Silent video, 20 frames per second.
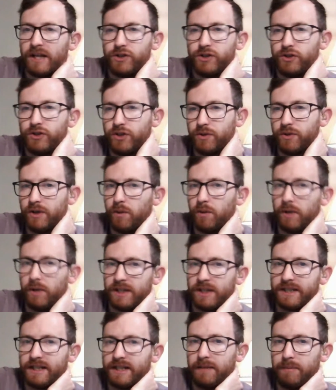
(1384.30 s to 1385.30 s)
and wax, you're doing a
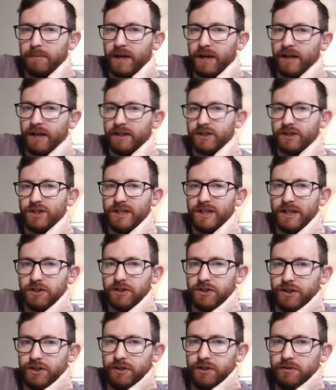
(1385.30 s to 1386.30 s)
one-step polish in
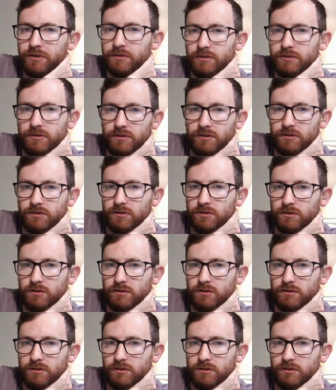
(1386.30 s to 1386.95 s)
there too?